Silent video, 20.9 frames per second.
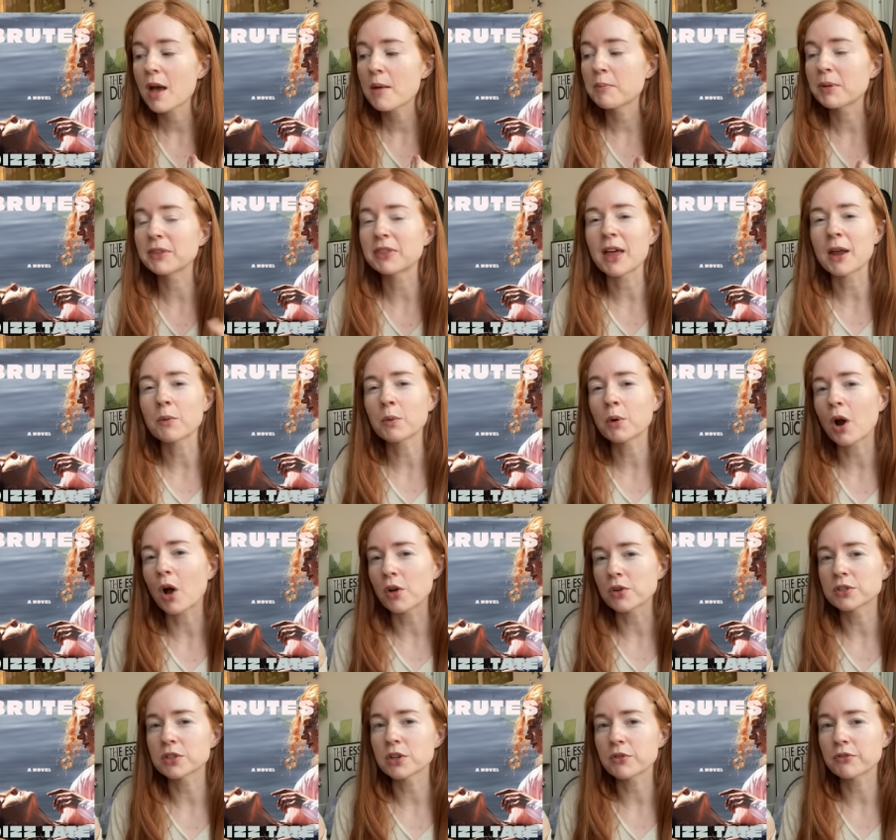But then we're
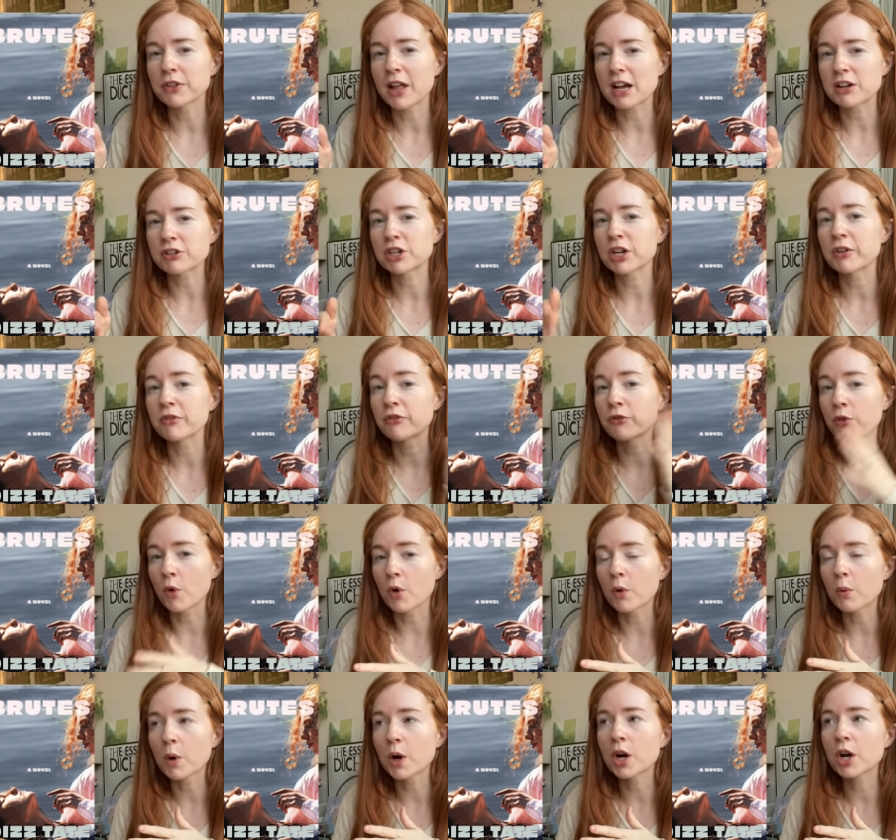also flashing
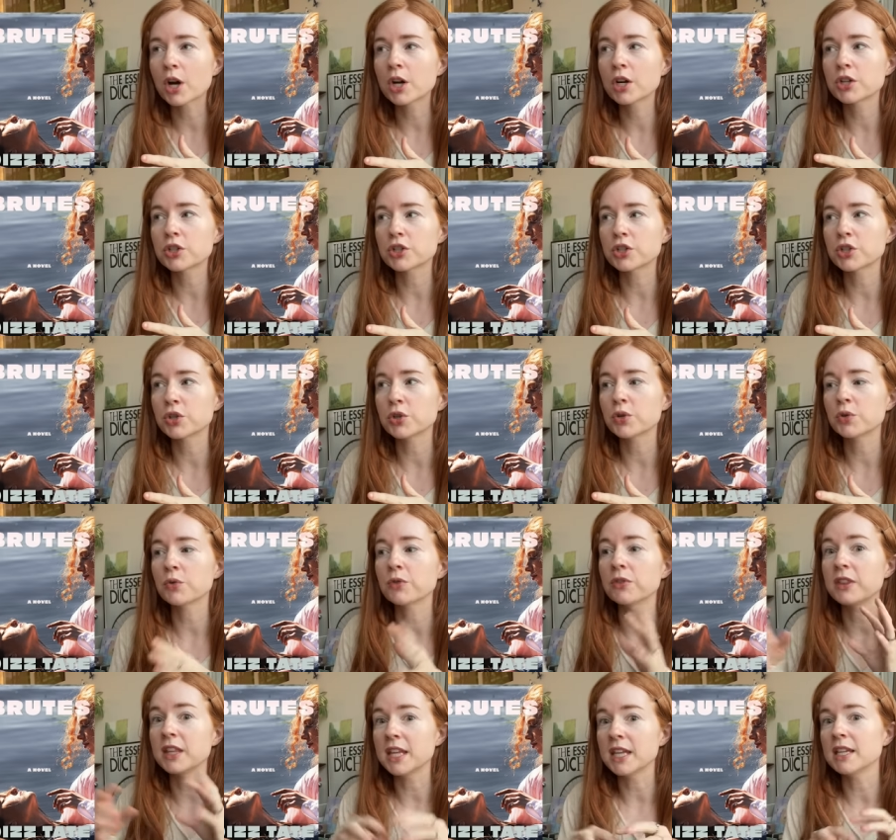forward
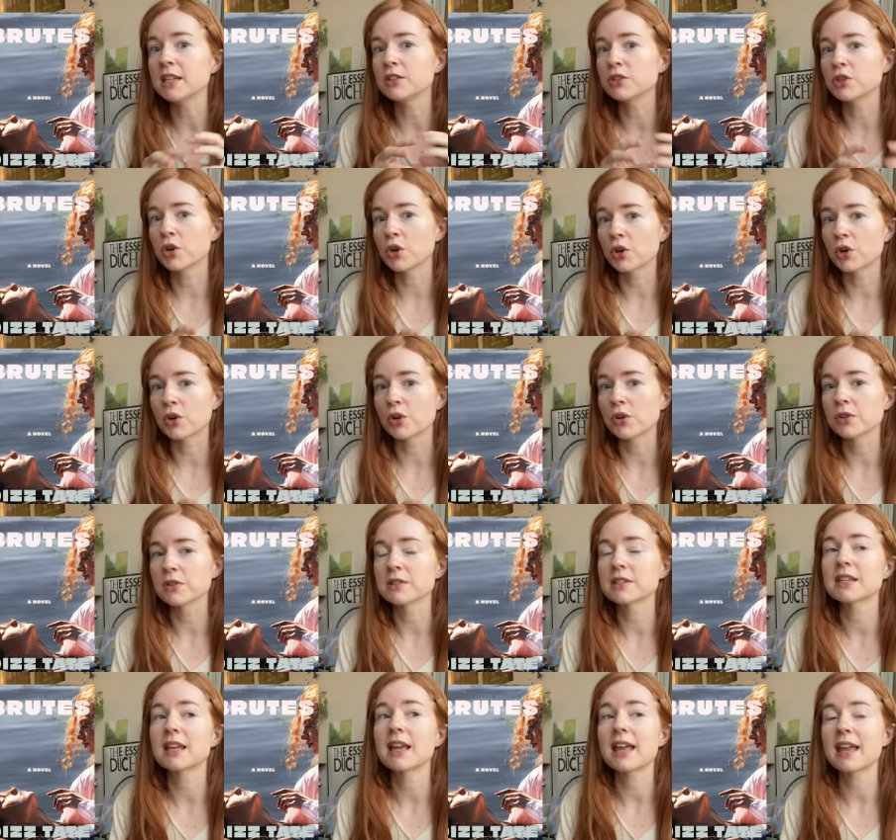to these
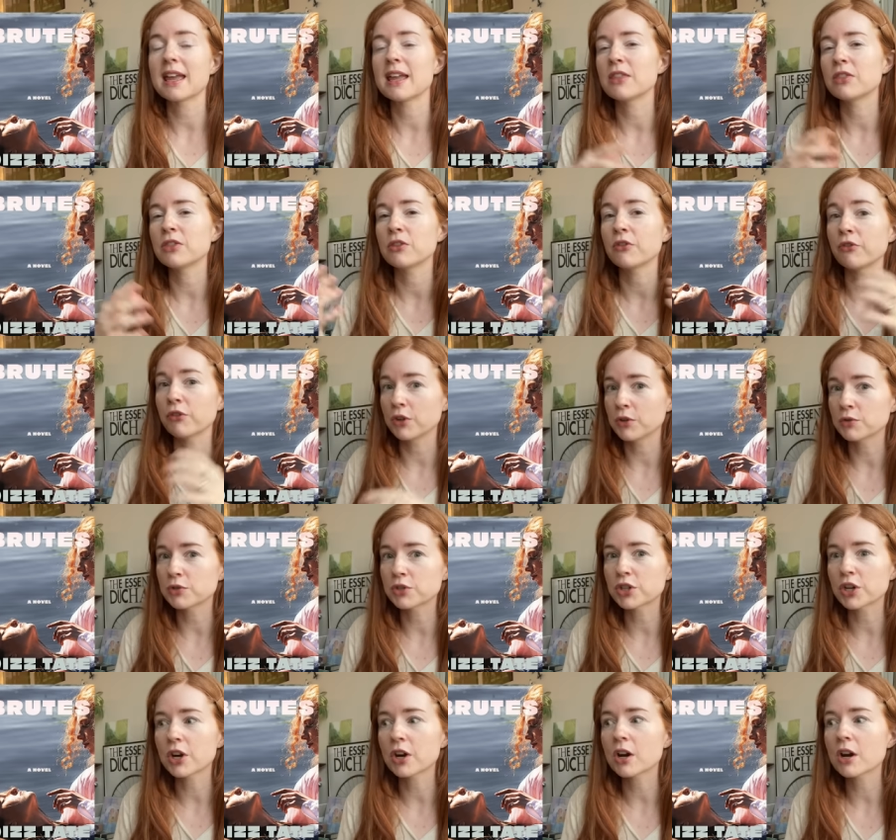girls in the
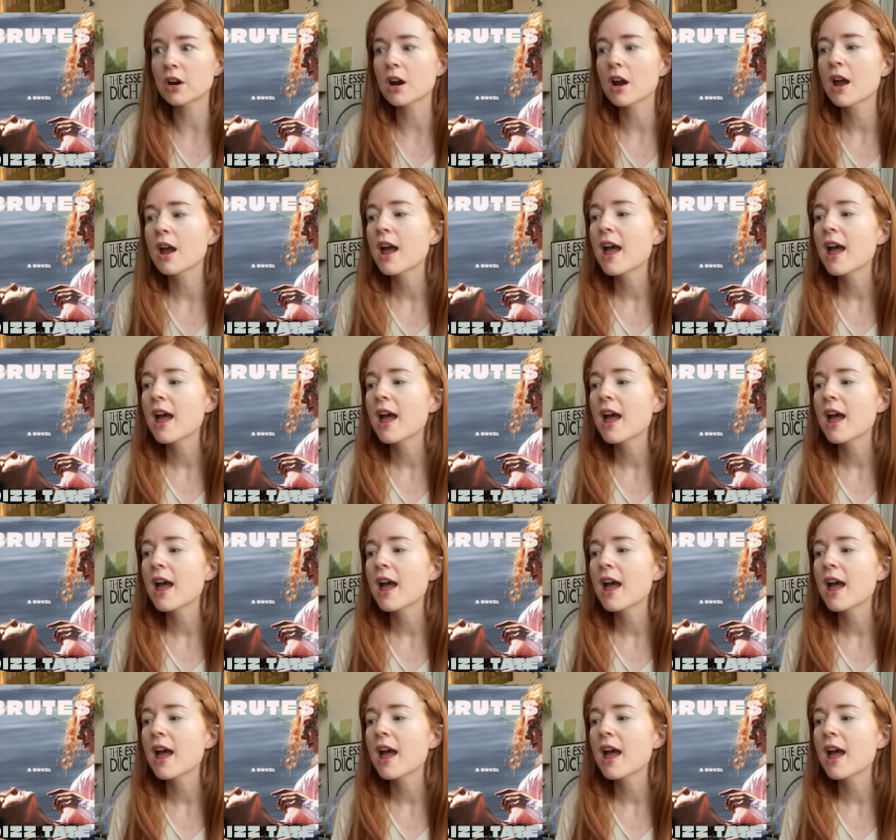future.